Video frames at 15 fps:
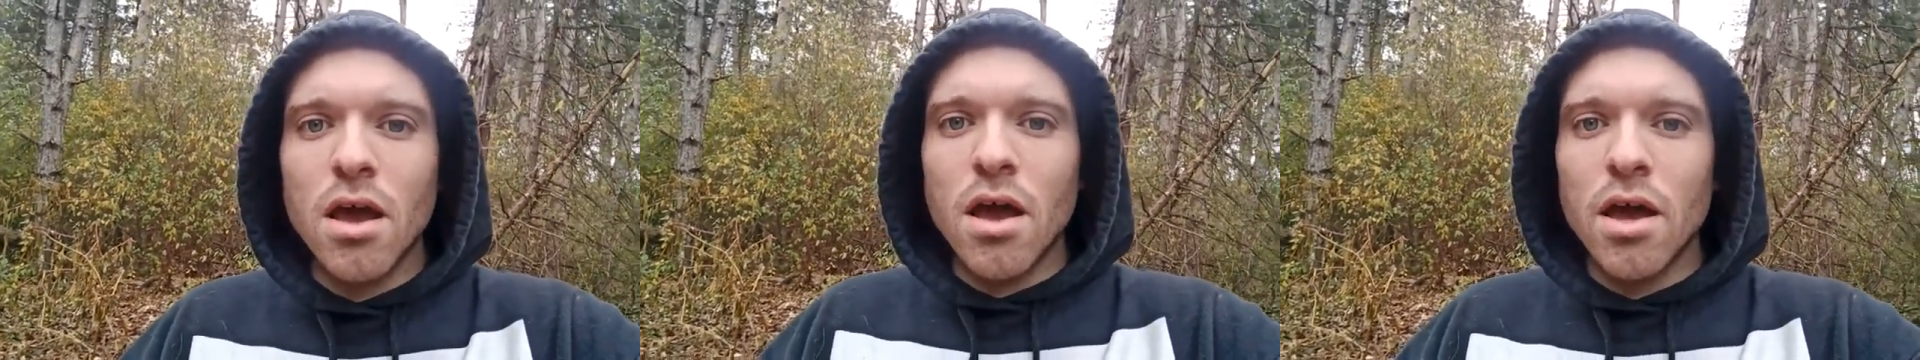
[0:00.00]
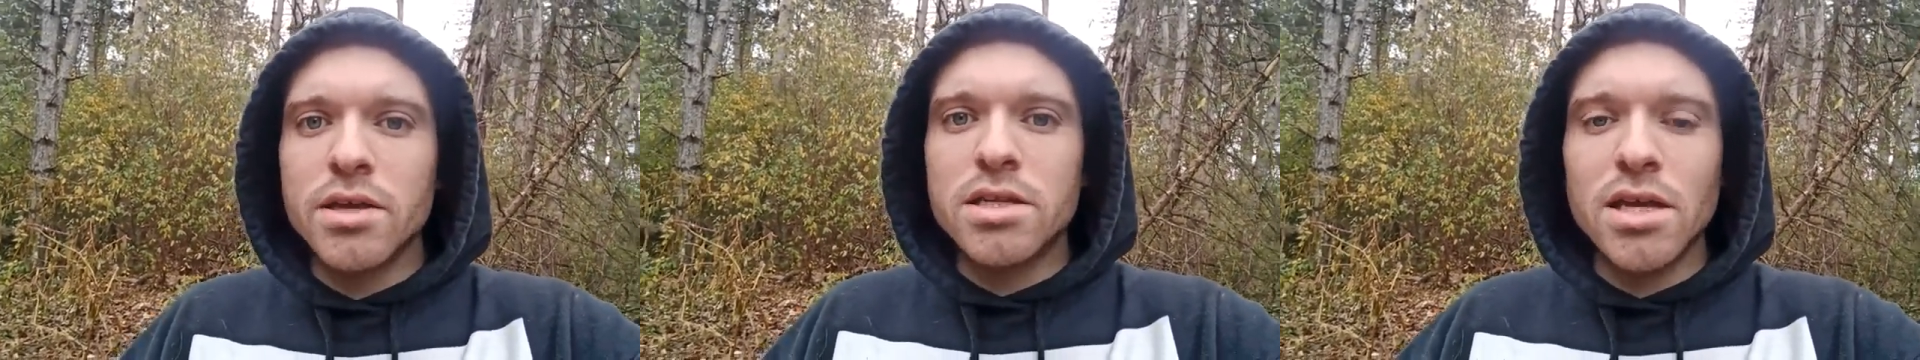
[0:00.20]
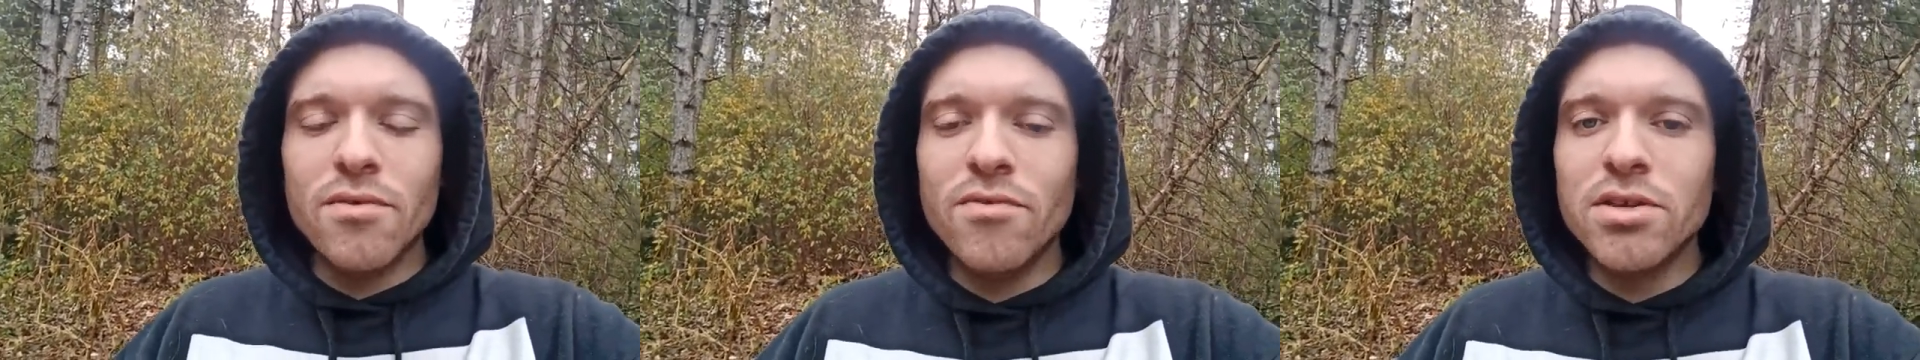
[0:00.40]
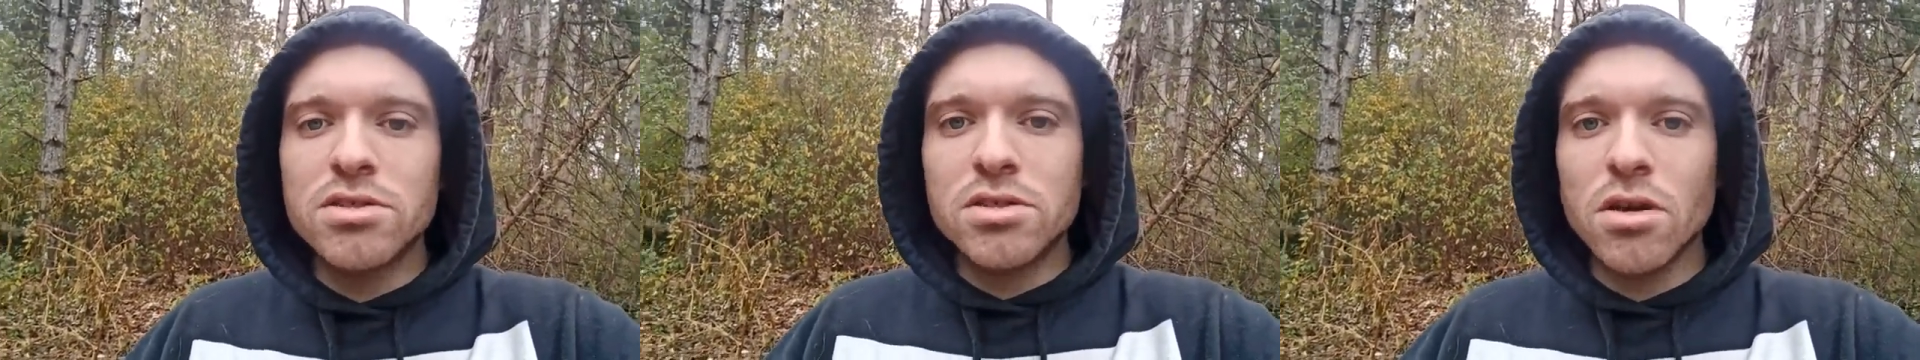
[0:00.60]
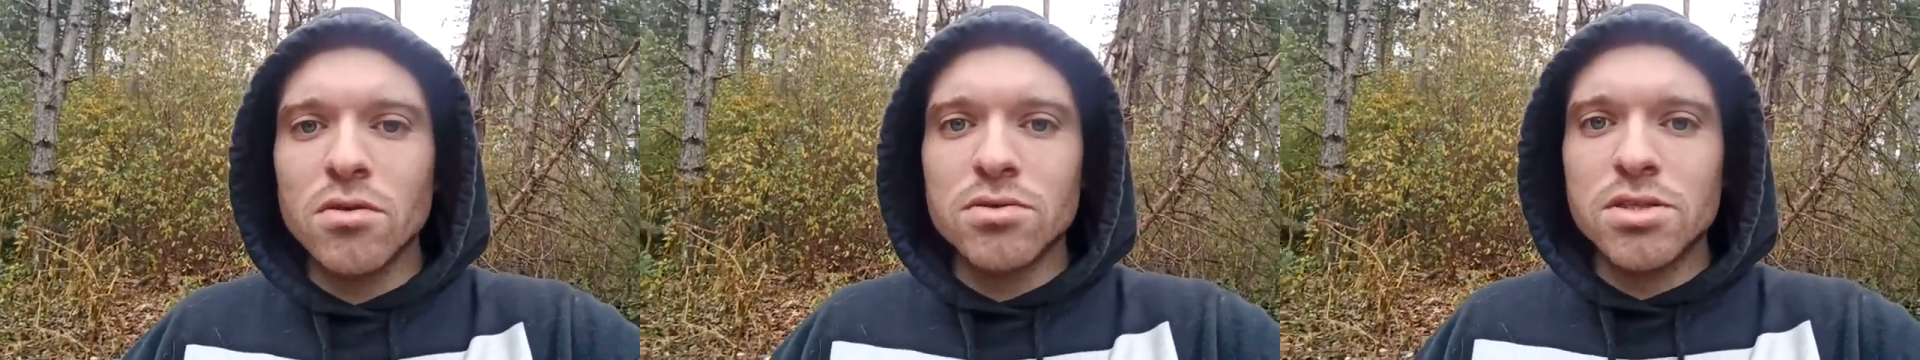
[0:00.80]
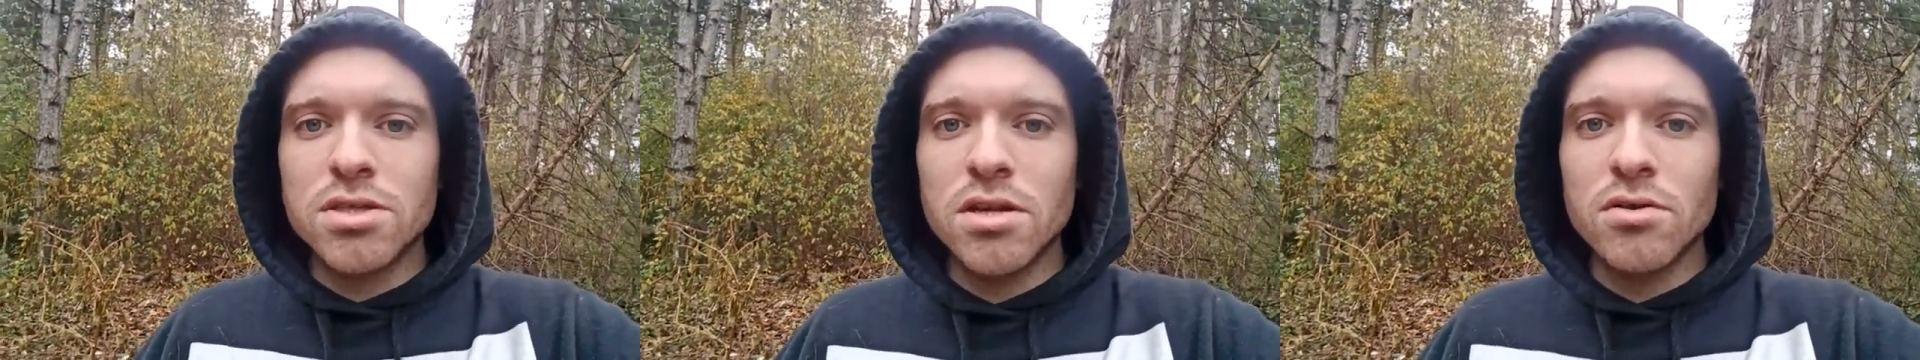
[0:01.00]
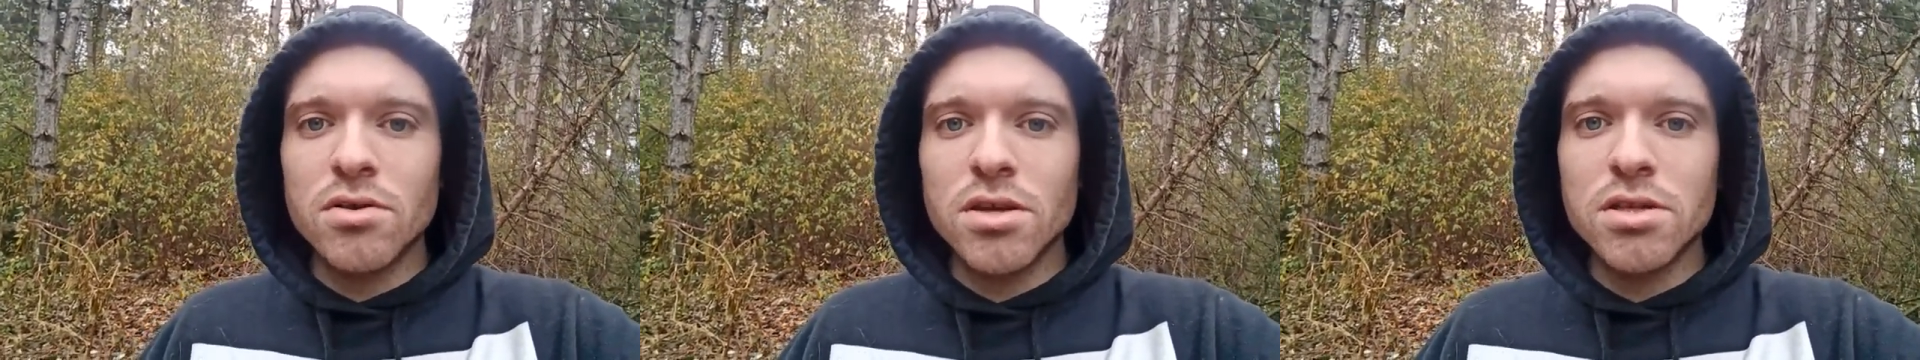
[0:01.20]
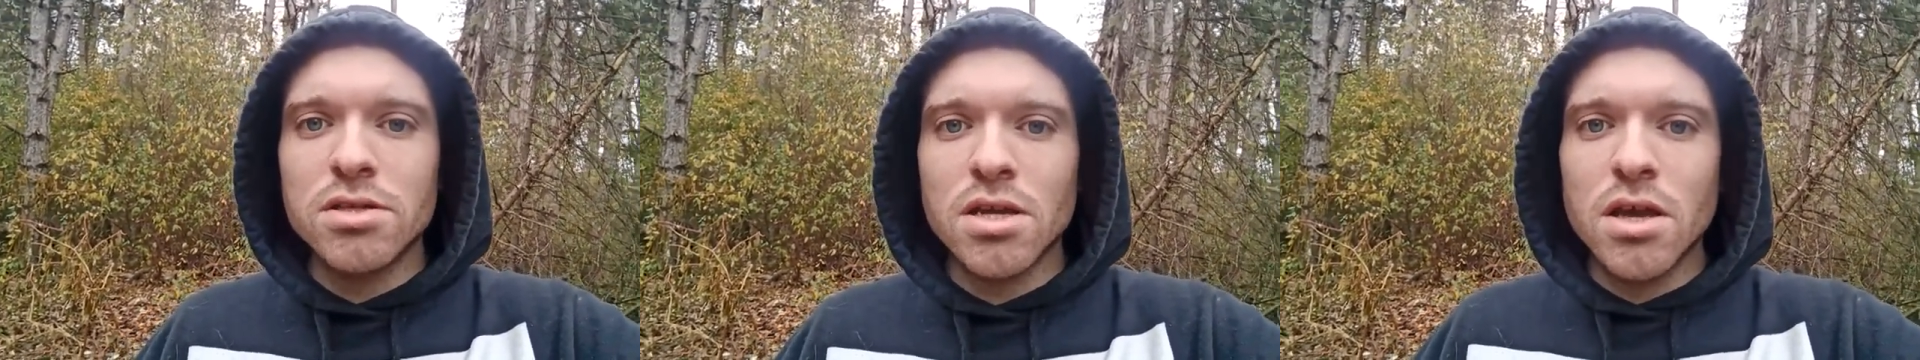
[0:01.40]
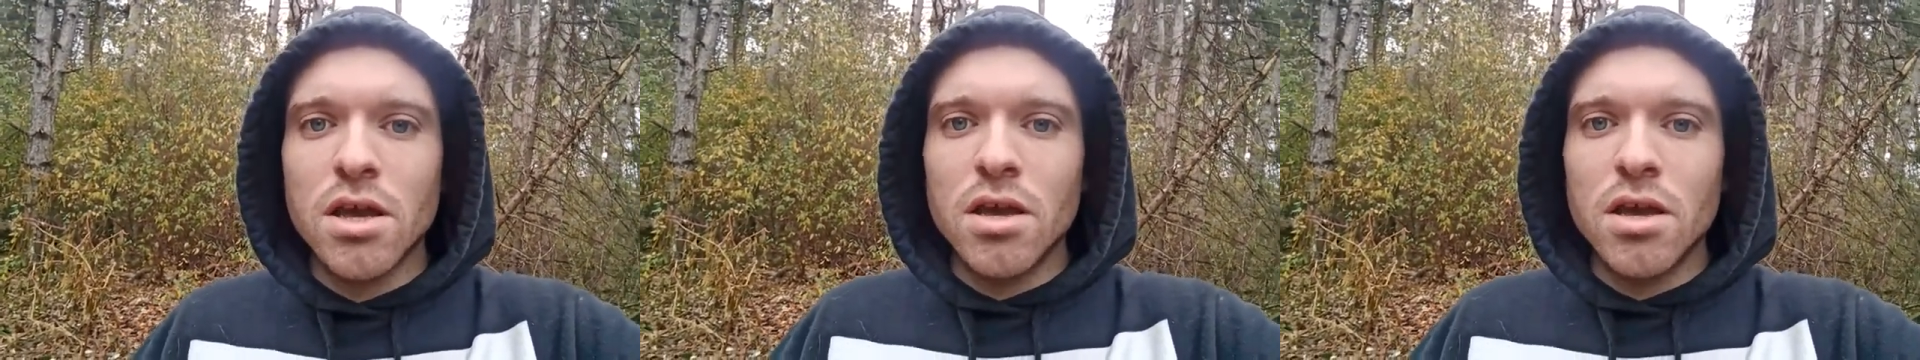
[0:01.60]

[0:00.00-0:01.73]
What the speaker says: a TV show series